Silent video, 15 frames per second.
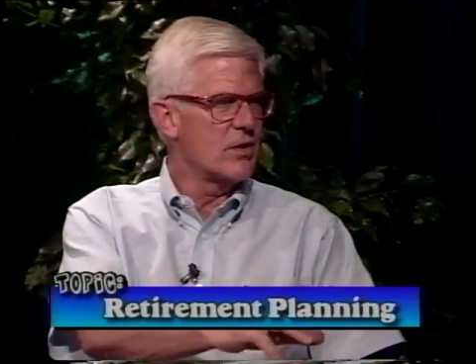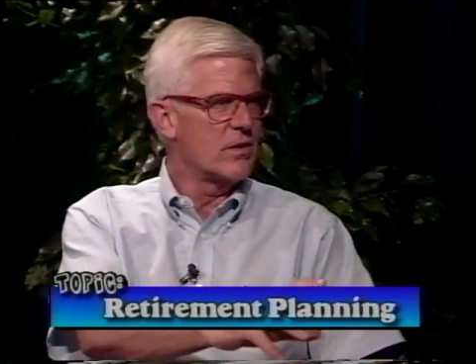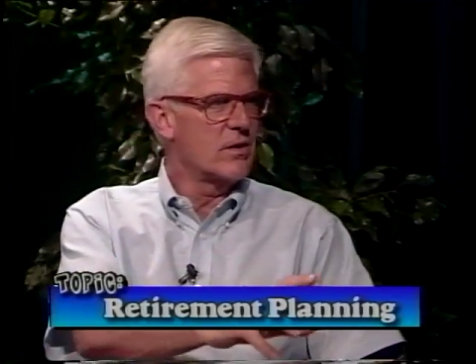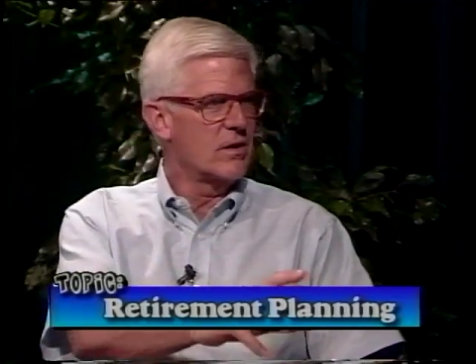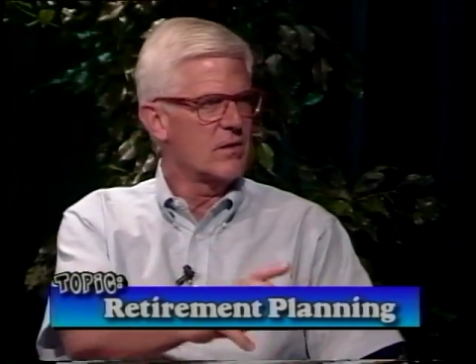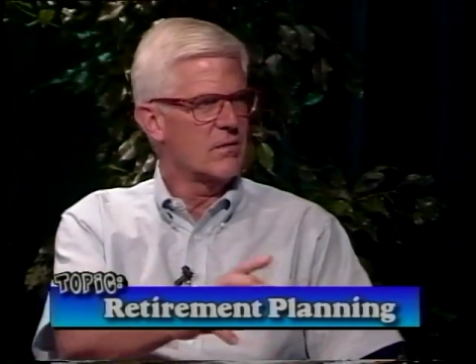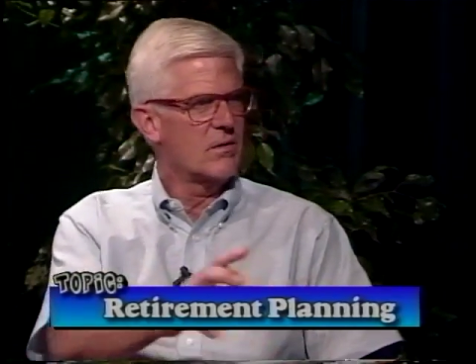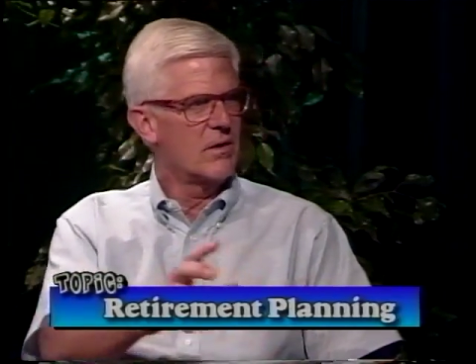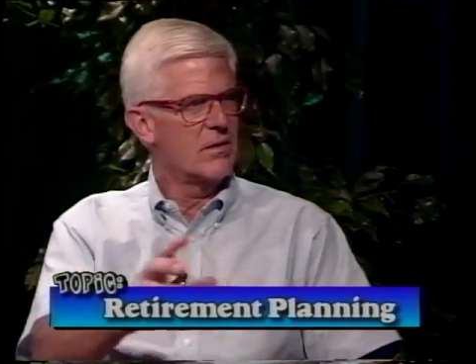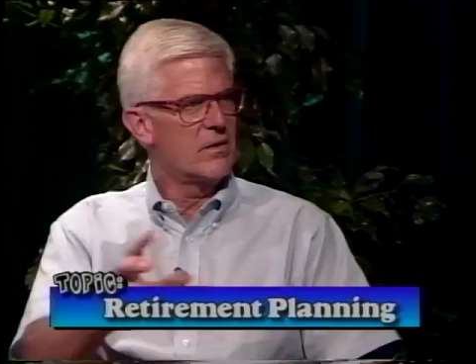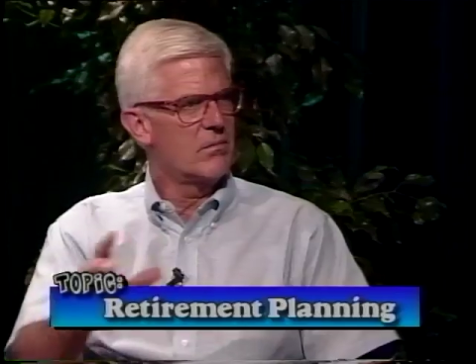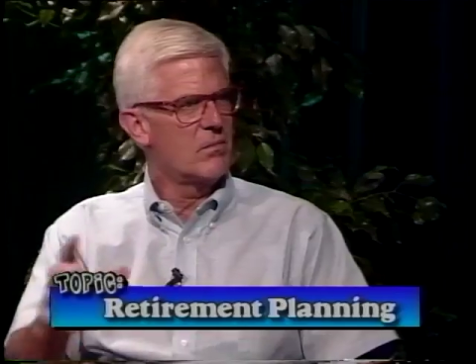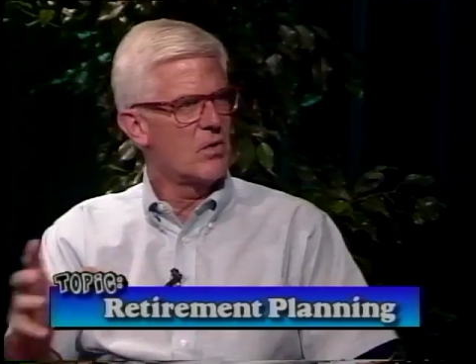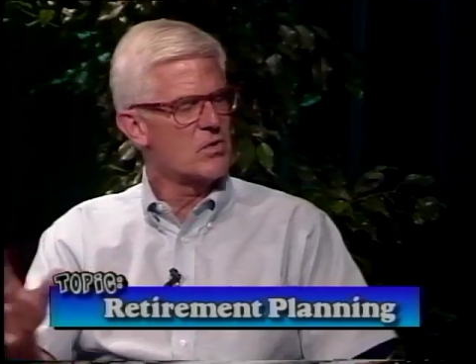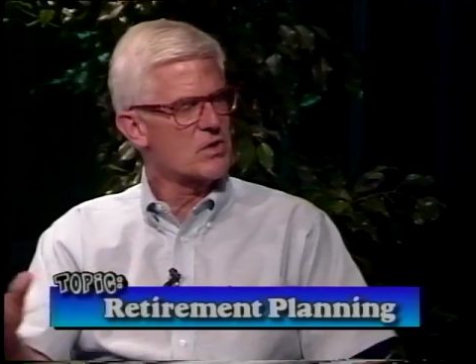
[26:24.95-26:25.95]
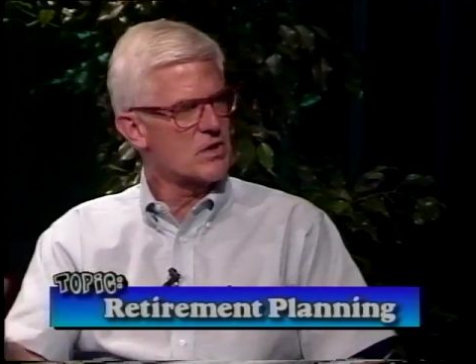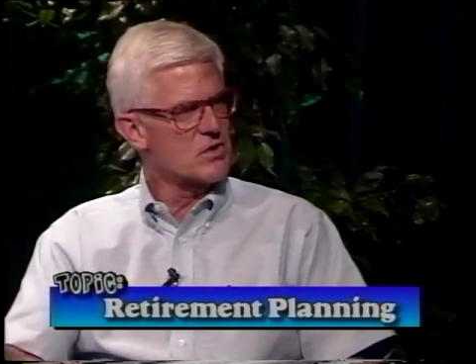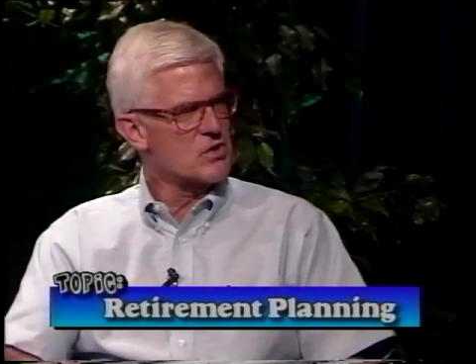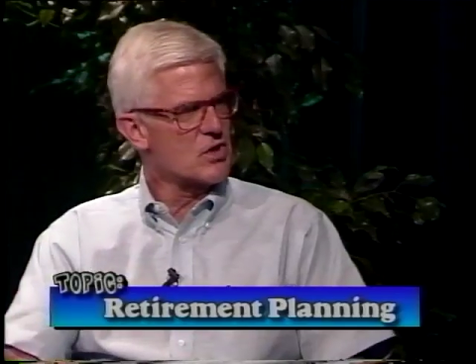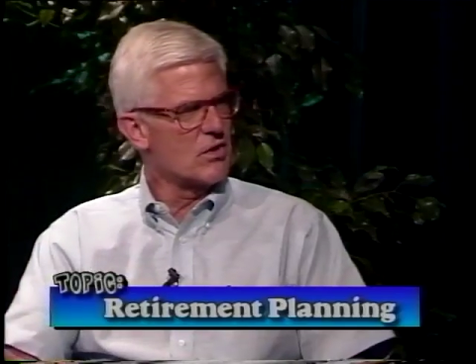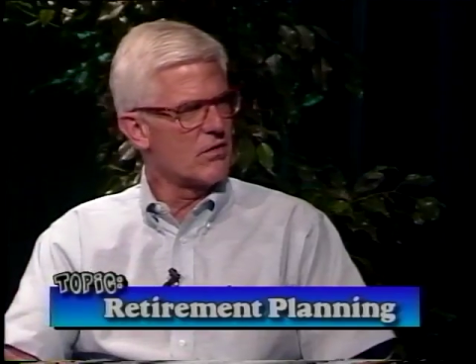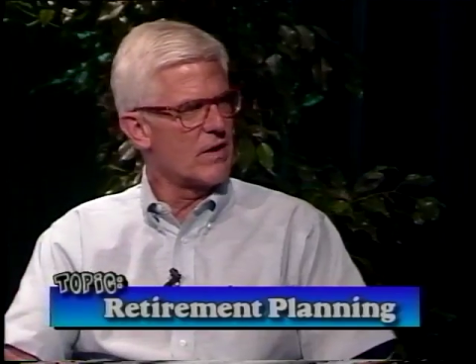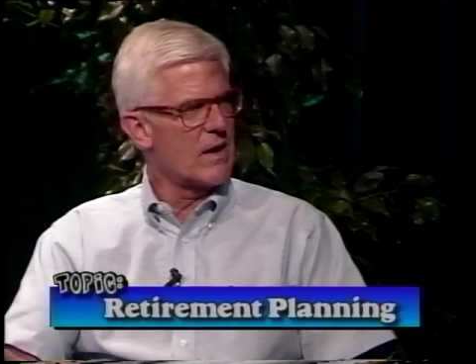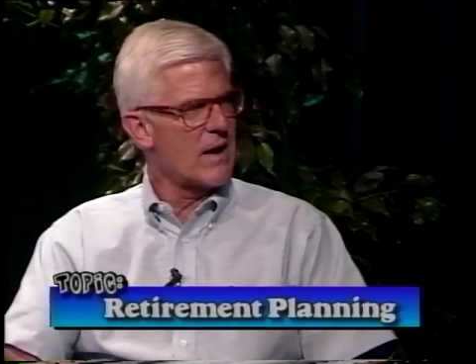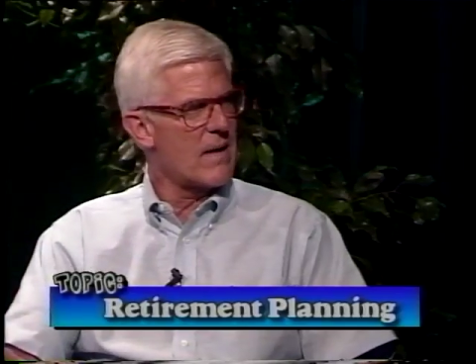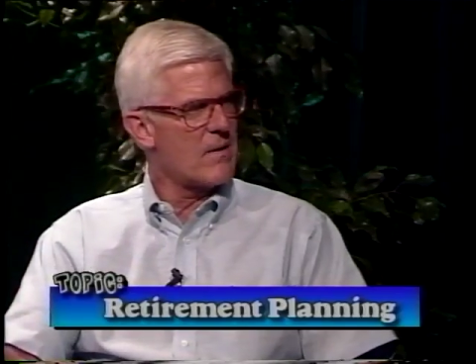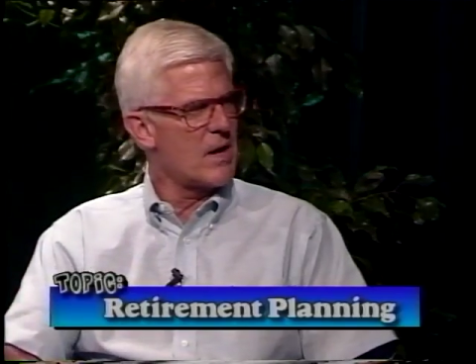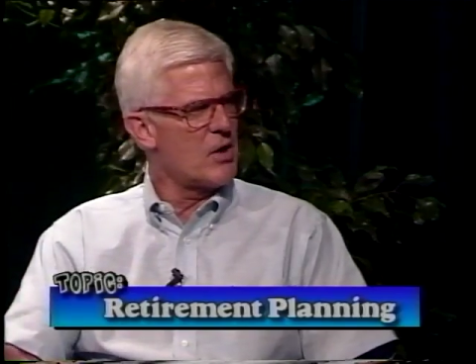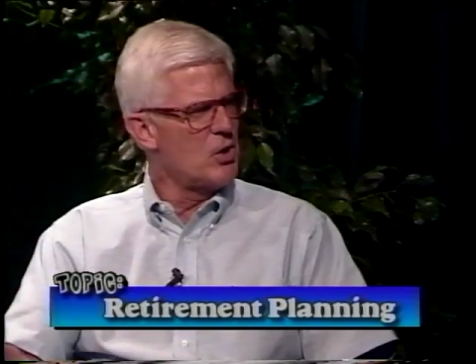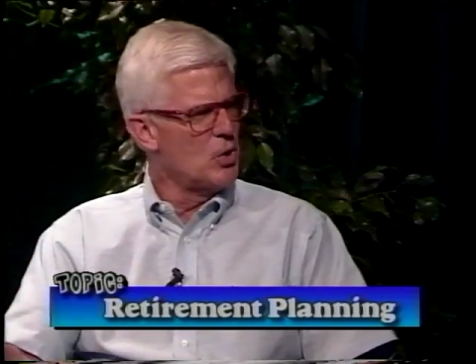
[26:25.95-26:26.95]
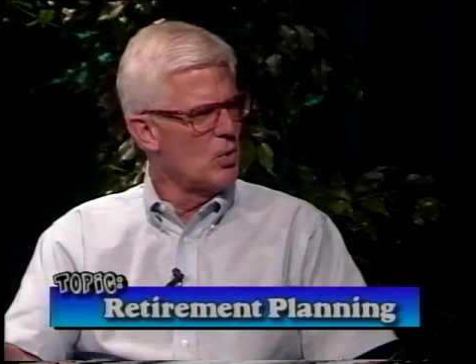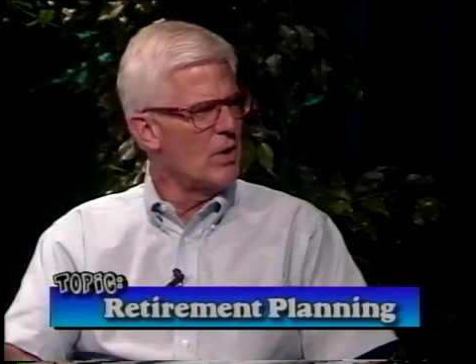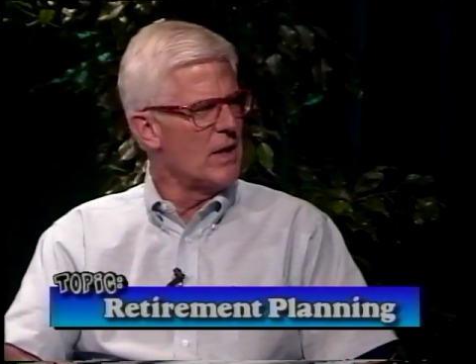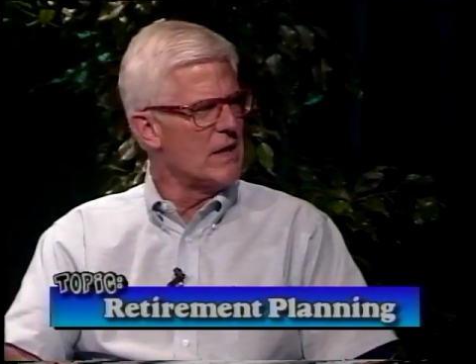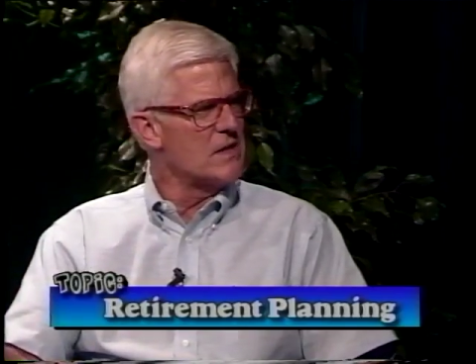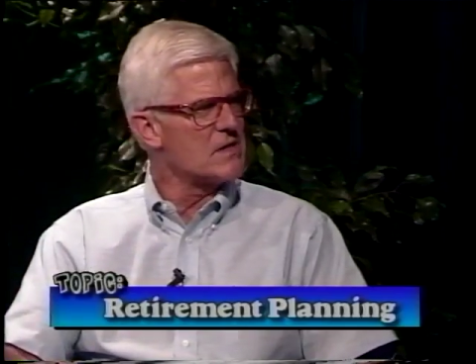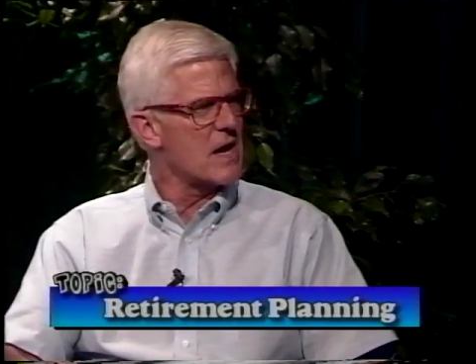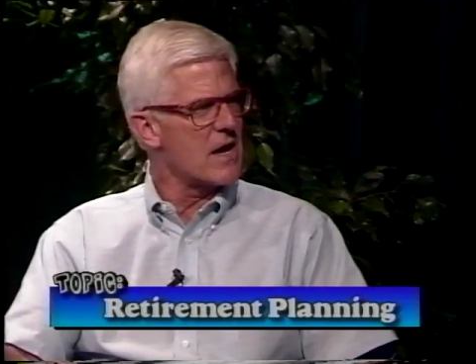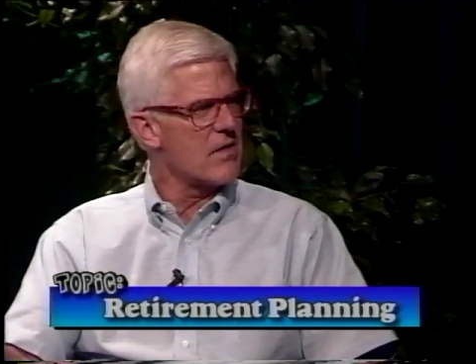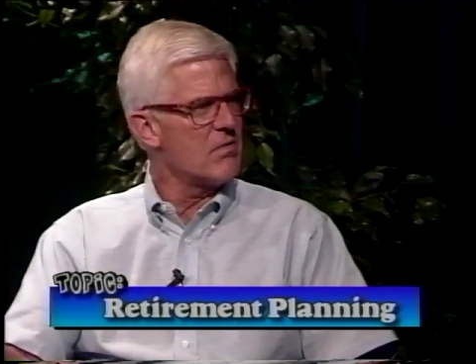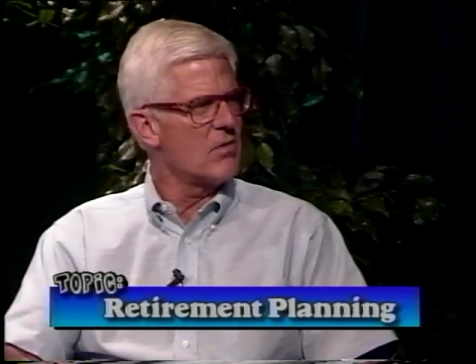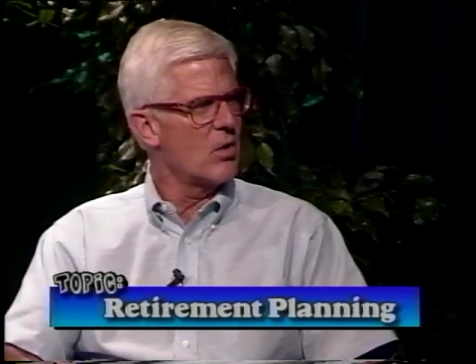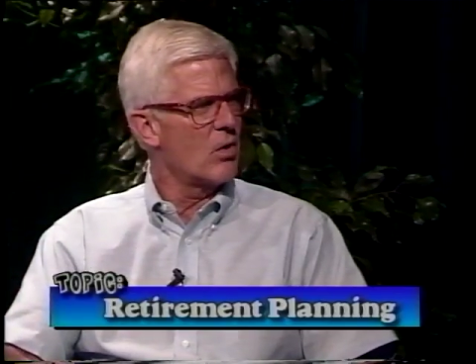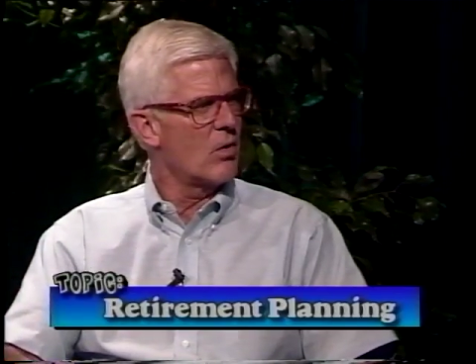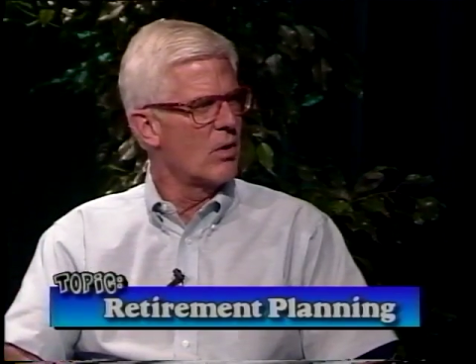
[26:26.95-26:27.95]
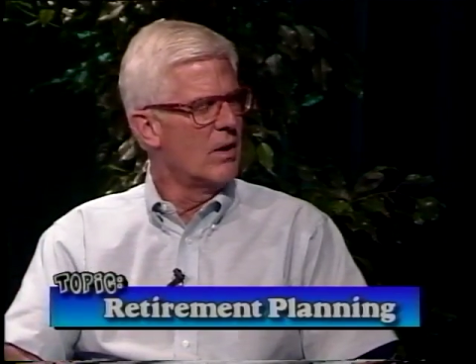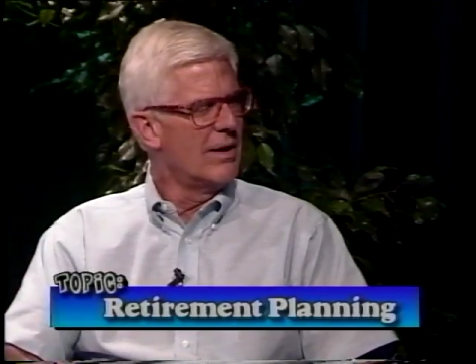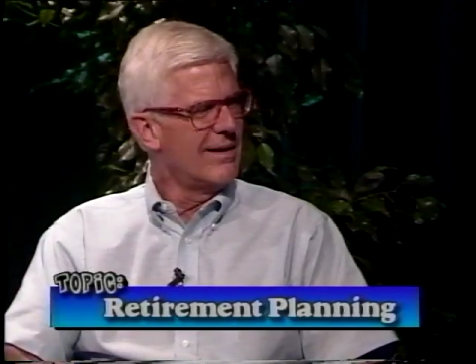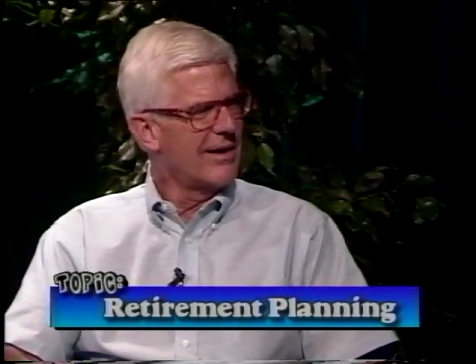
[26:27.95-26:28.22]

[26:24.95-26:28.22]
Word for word: on the on the most conservative. I, annuities, I know,